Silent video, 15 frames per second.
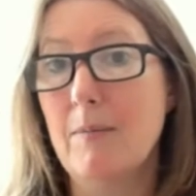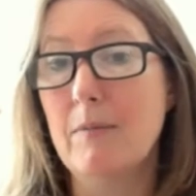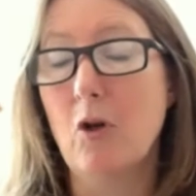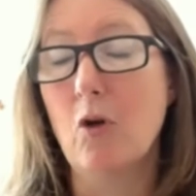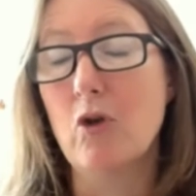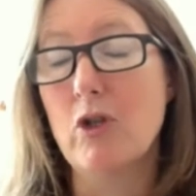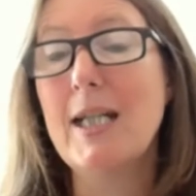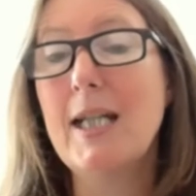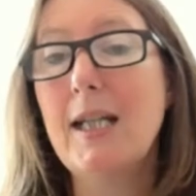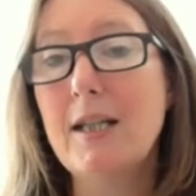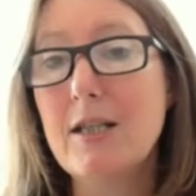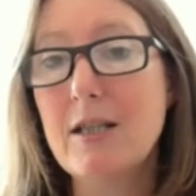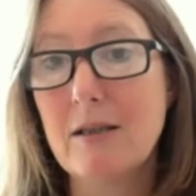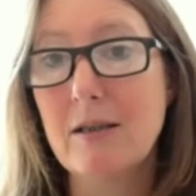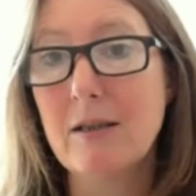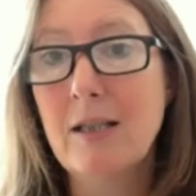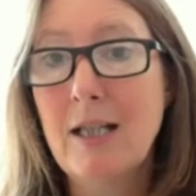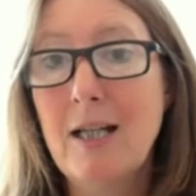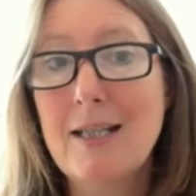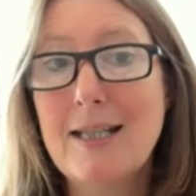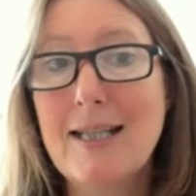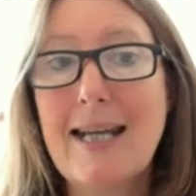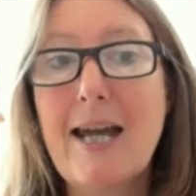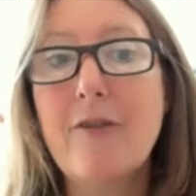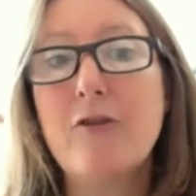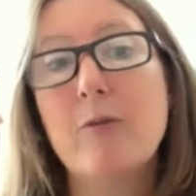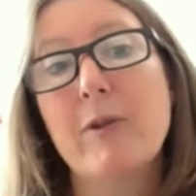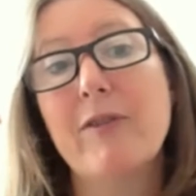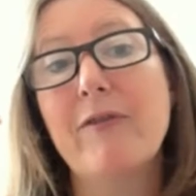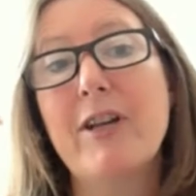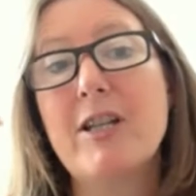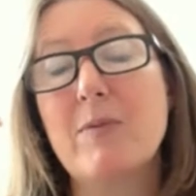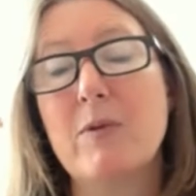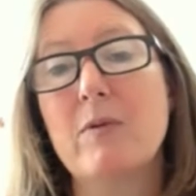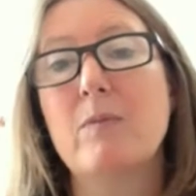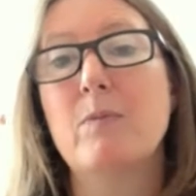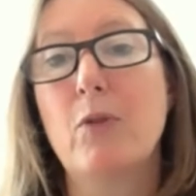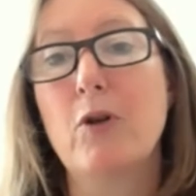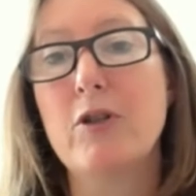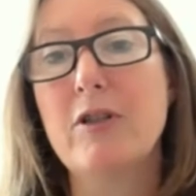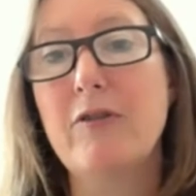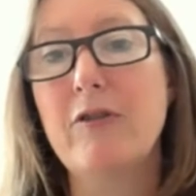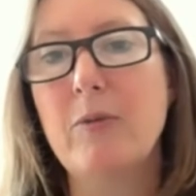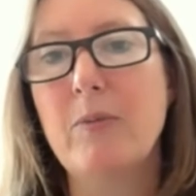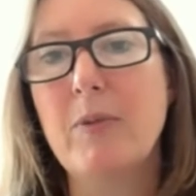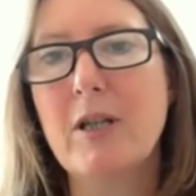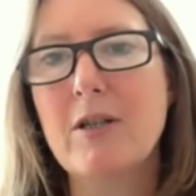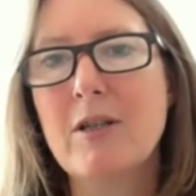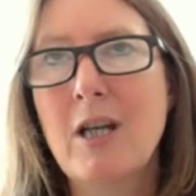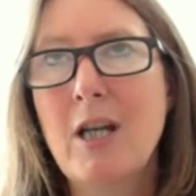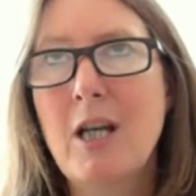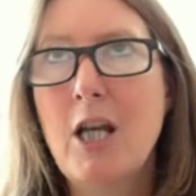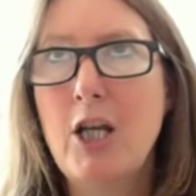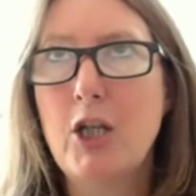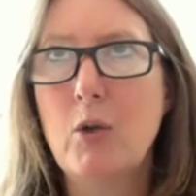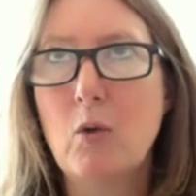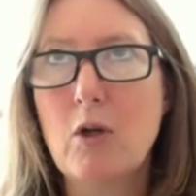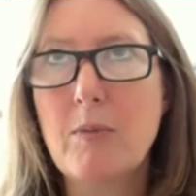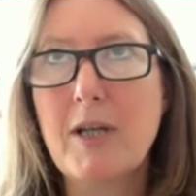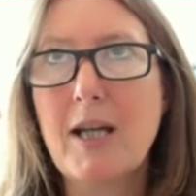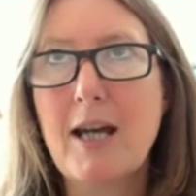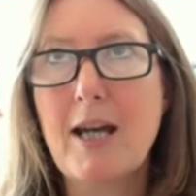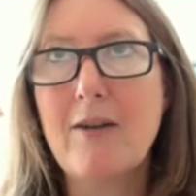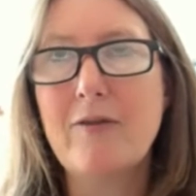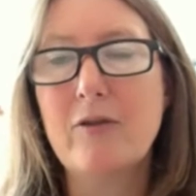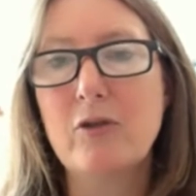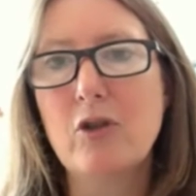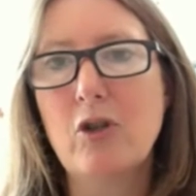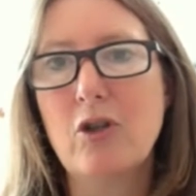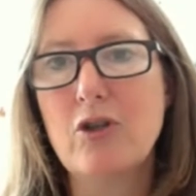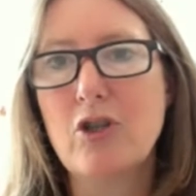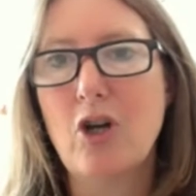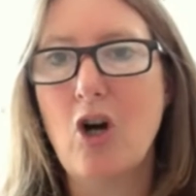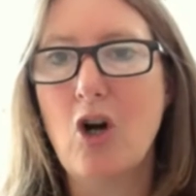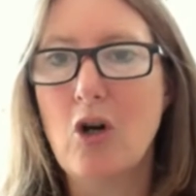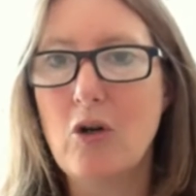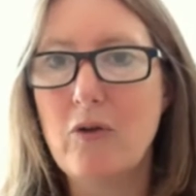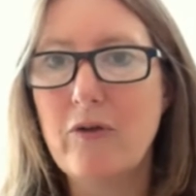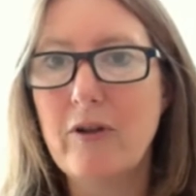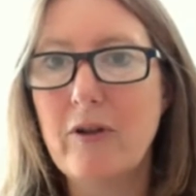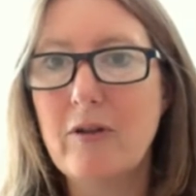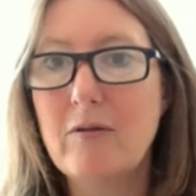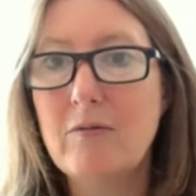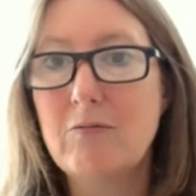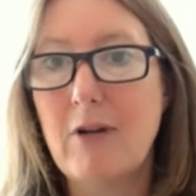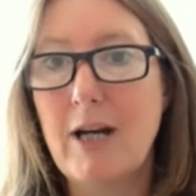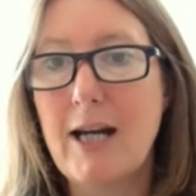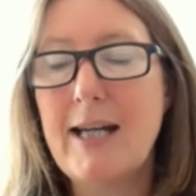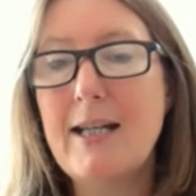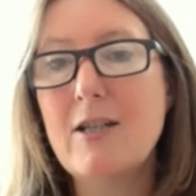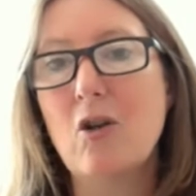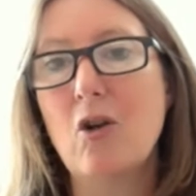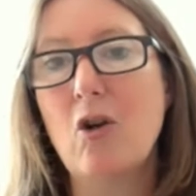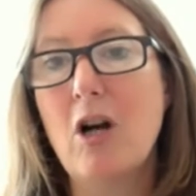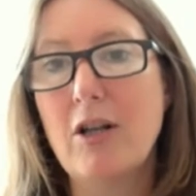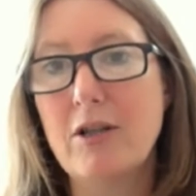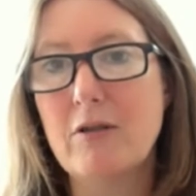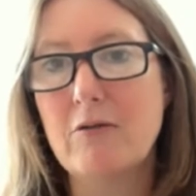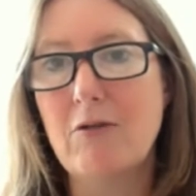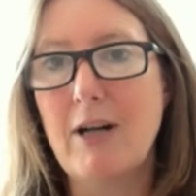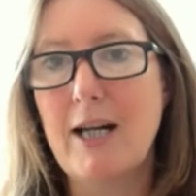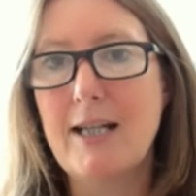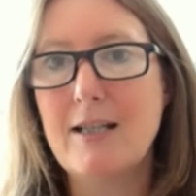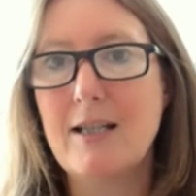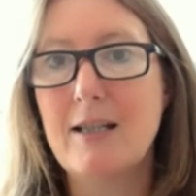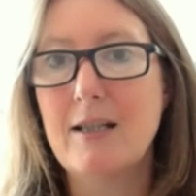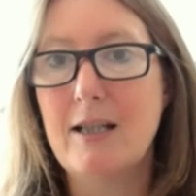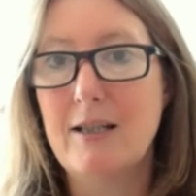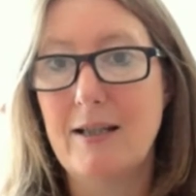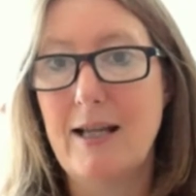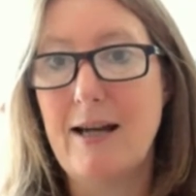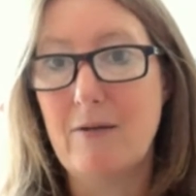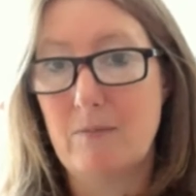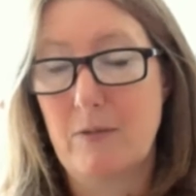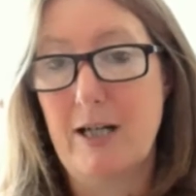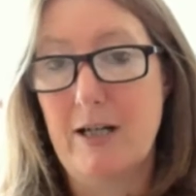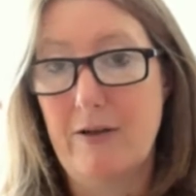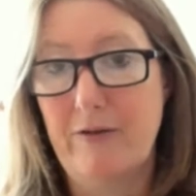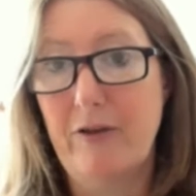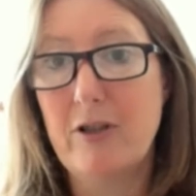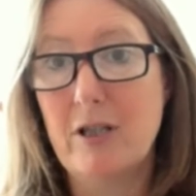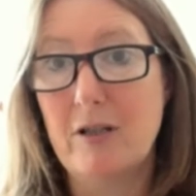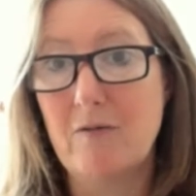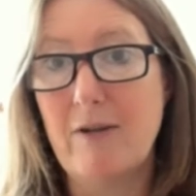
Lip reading: or need to get from an investment point of view, because you want to be careful not to over raise or under raise in that kind of funding